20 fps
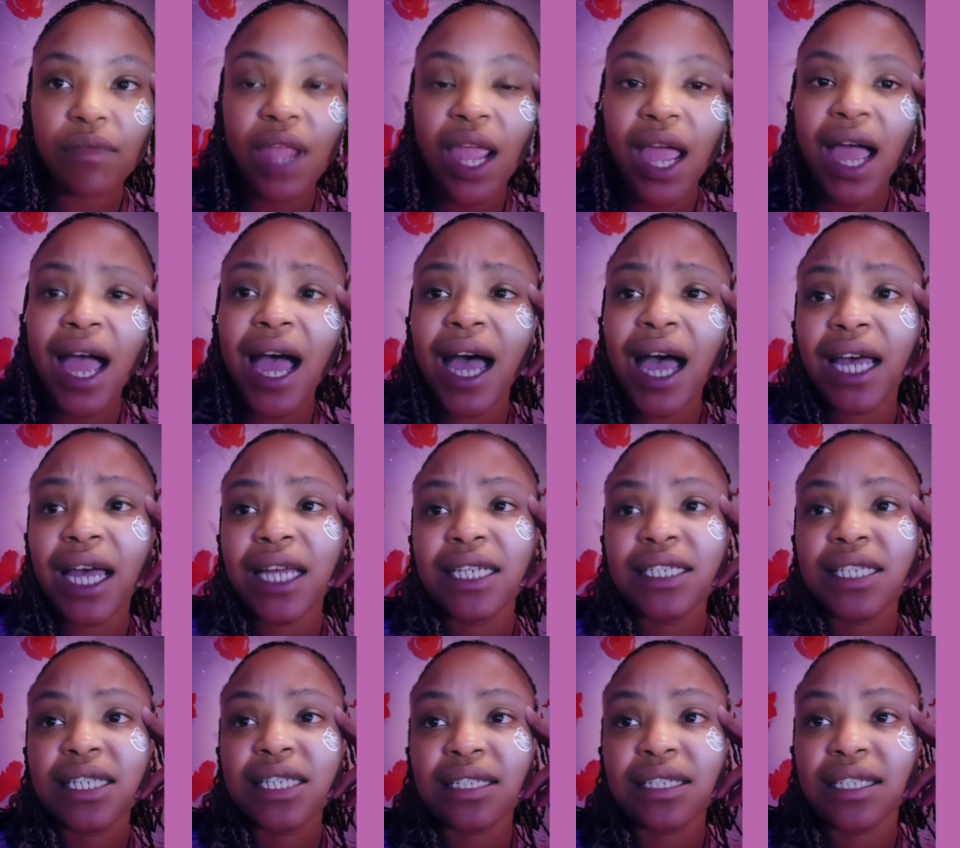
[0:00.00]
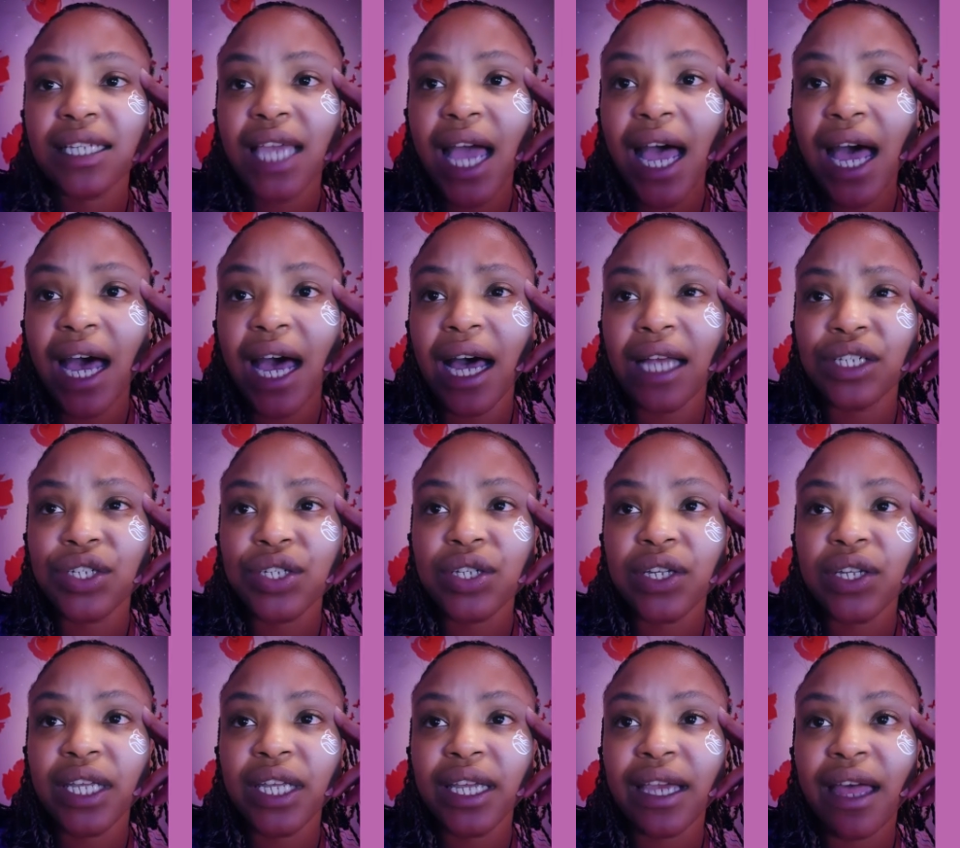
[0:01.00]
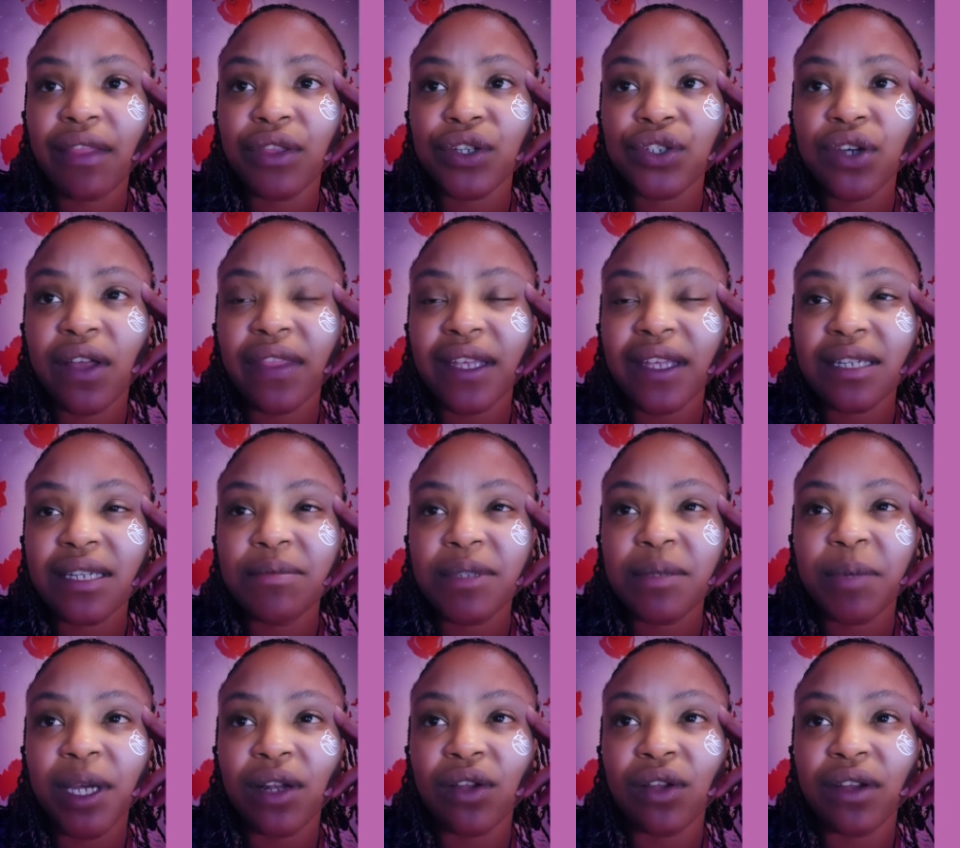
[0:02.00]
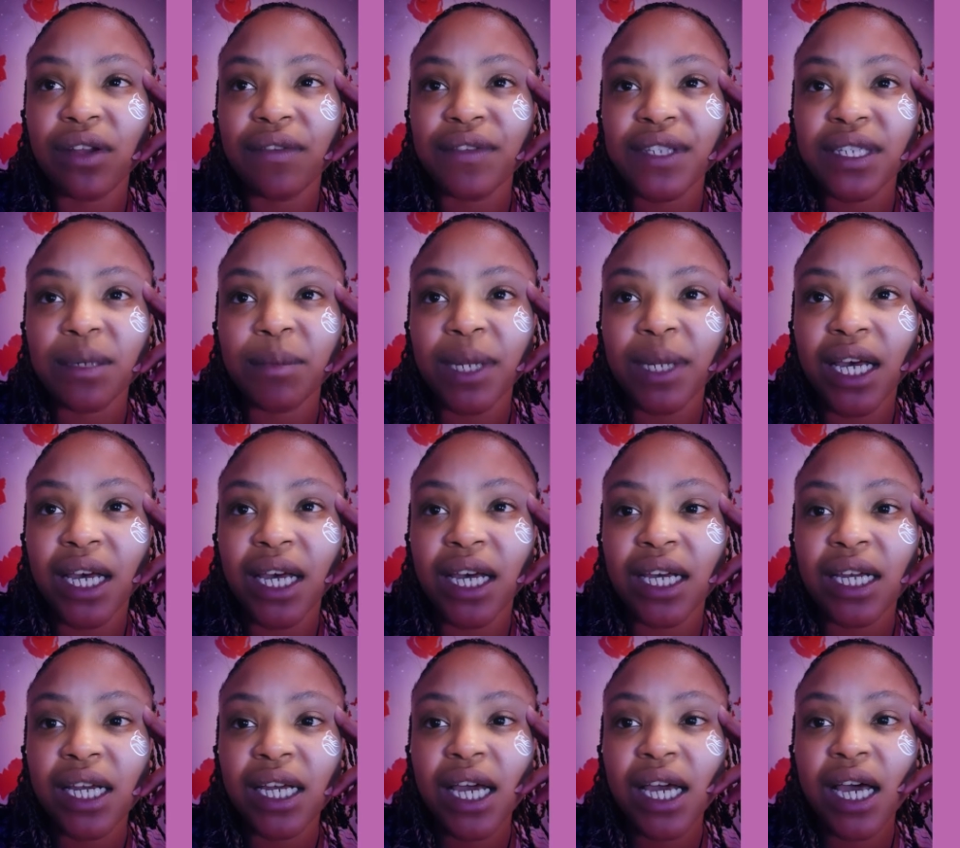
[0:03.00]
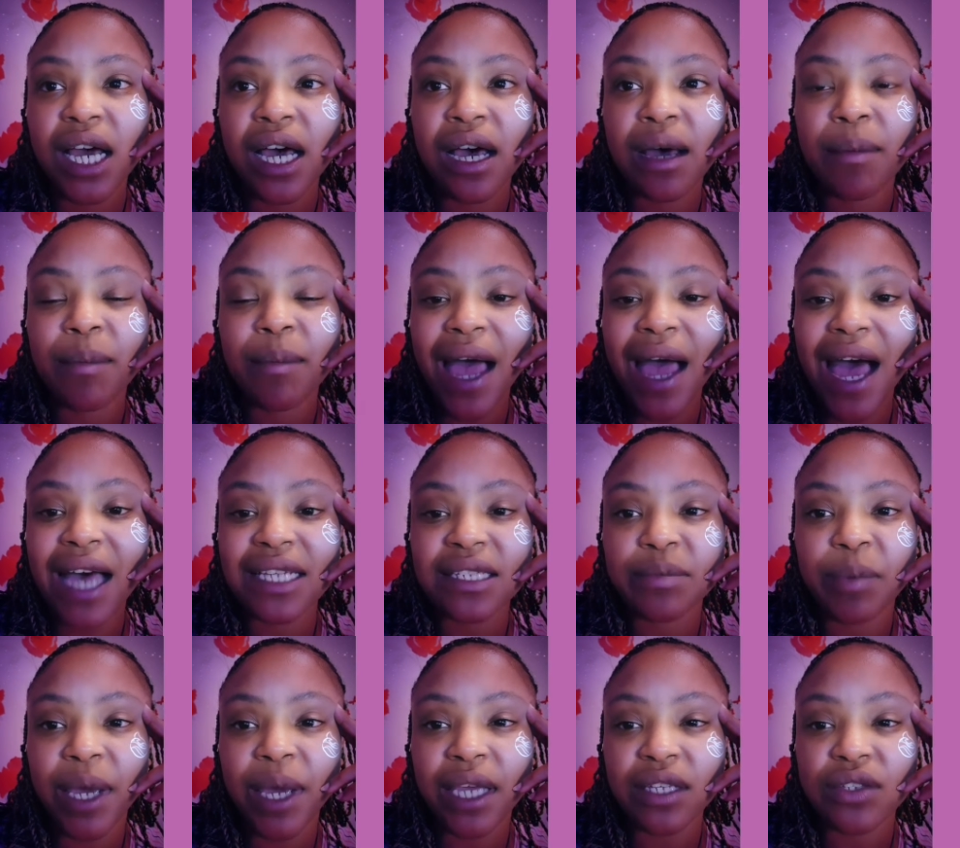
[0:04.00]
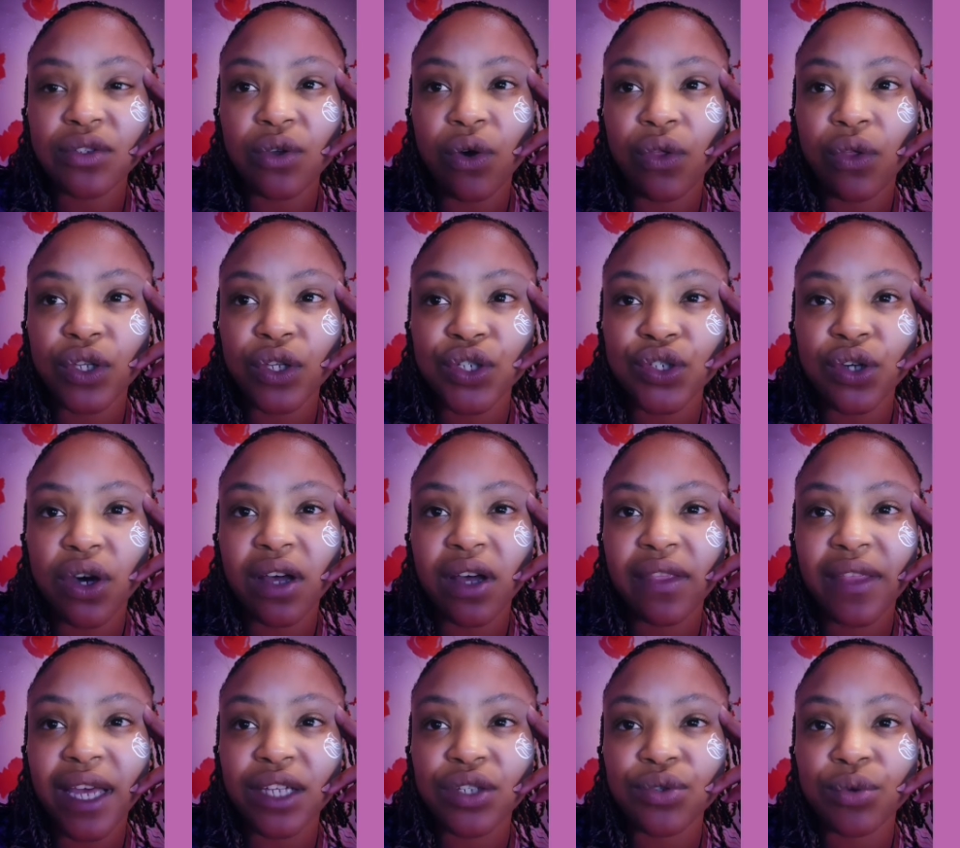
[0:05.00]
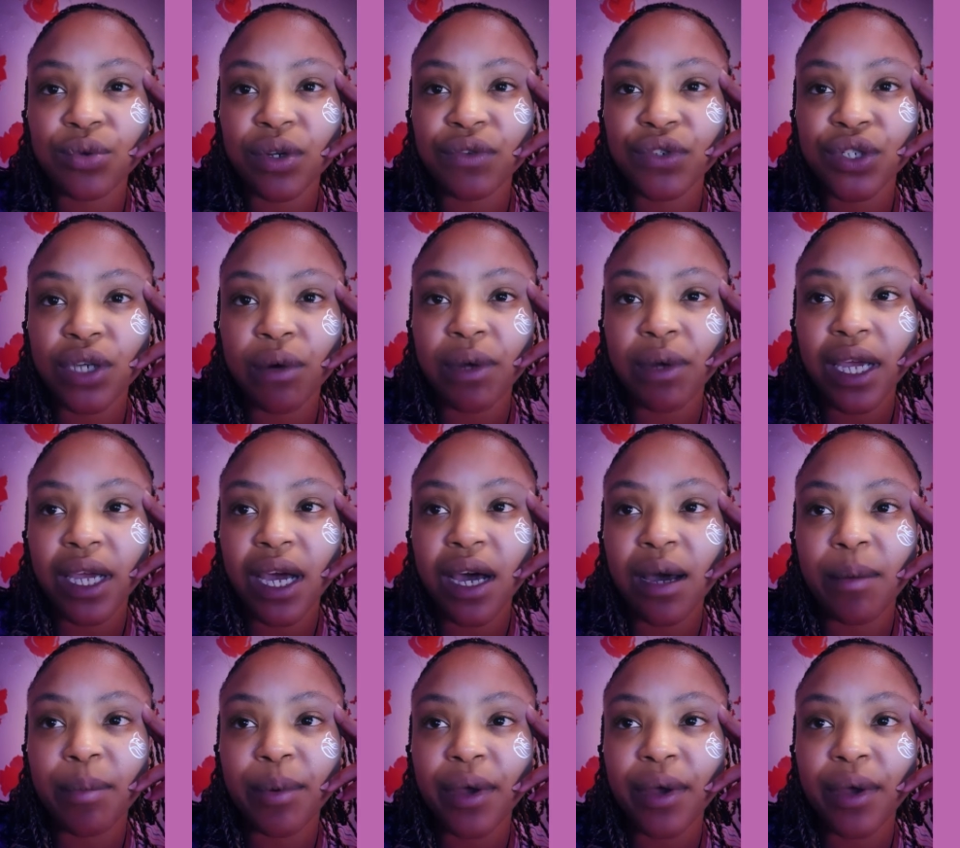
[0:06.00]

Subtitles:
And yeah, just looking at the chart, there seems to be a lot of similar aspects on the chart that's sort of showing up.